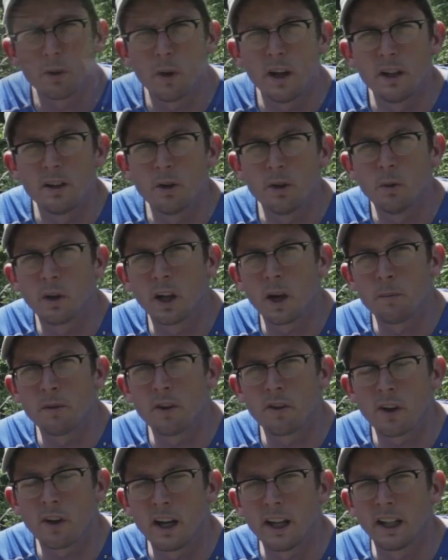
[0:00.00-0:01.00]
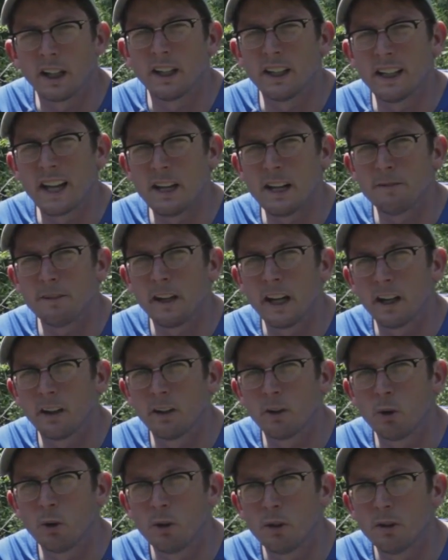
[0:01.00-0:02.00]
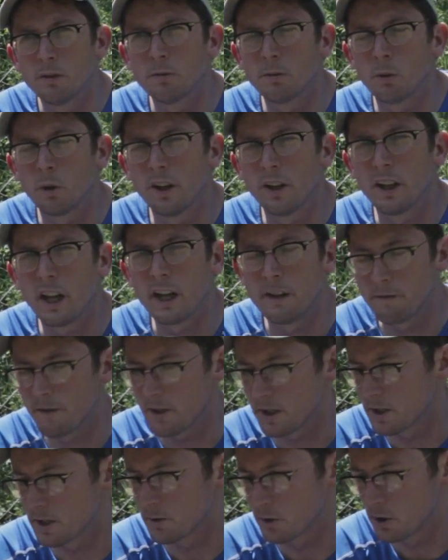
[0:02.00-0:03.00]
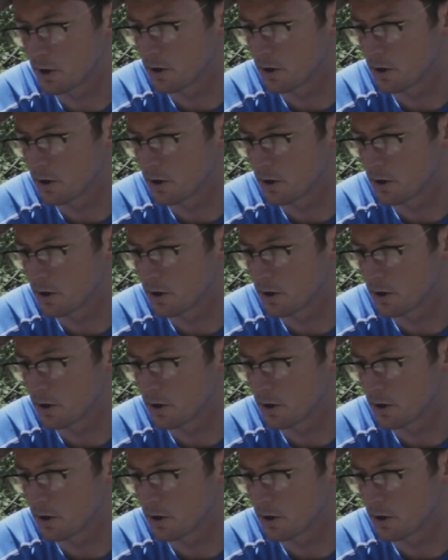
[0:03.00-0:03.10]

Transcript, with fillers: I do when I'm designing a knife handle for a knife that's